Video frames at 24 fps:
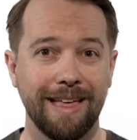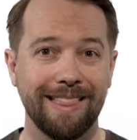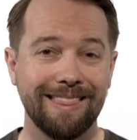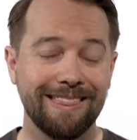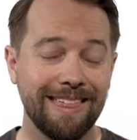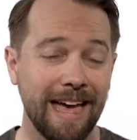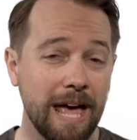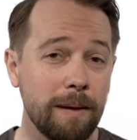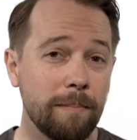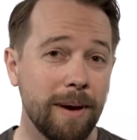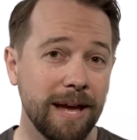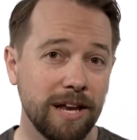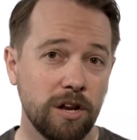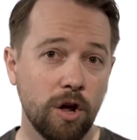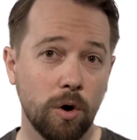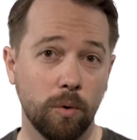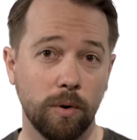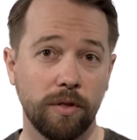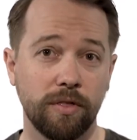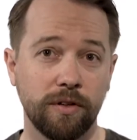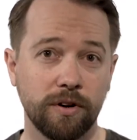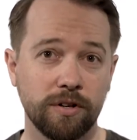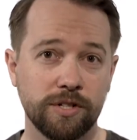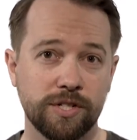They may know
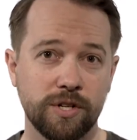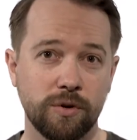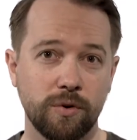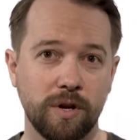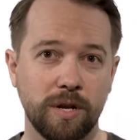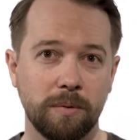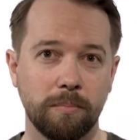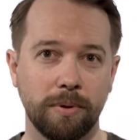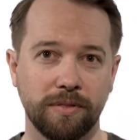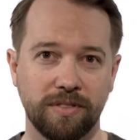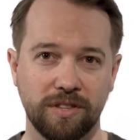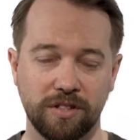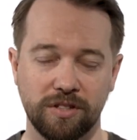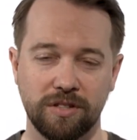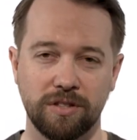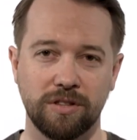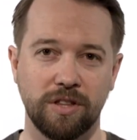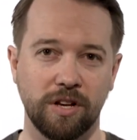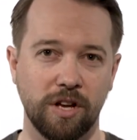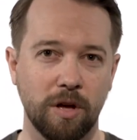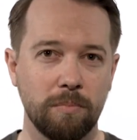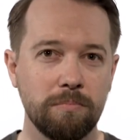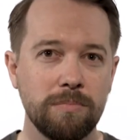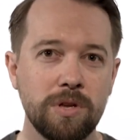what they're doing, but
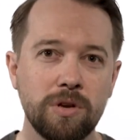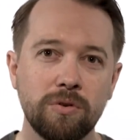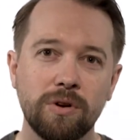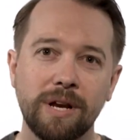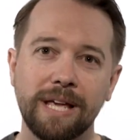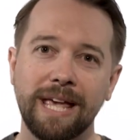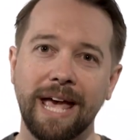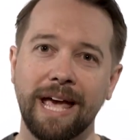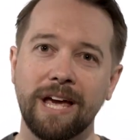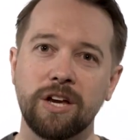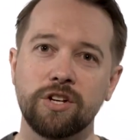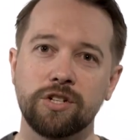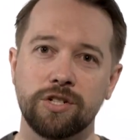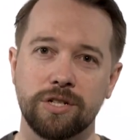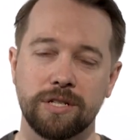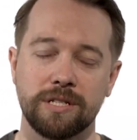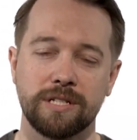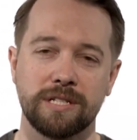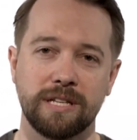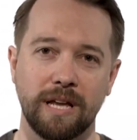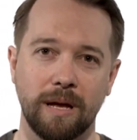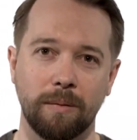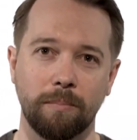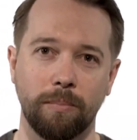the communication
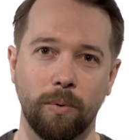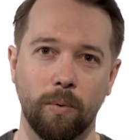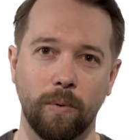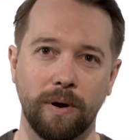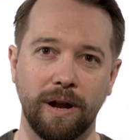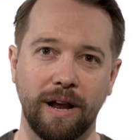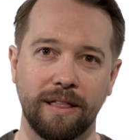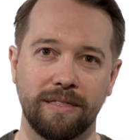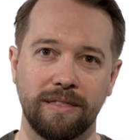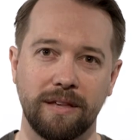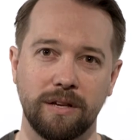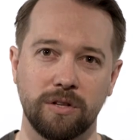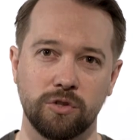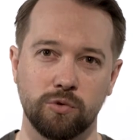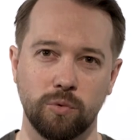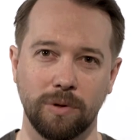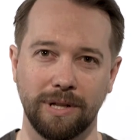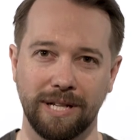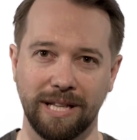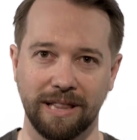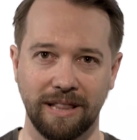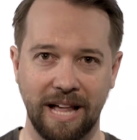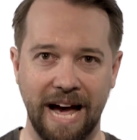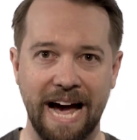standpoint, I think, is
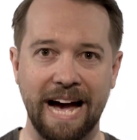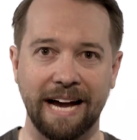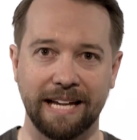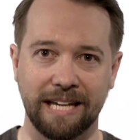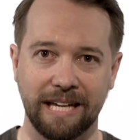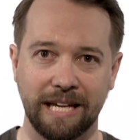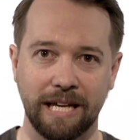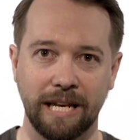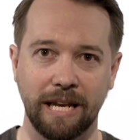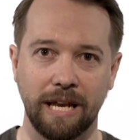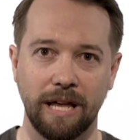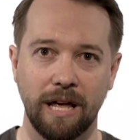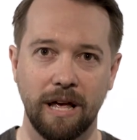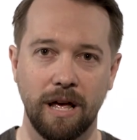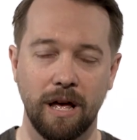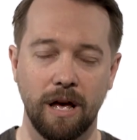really lacking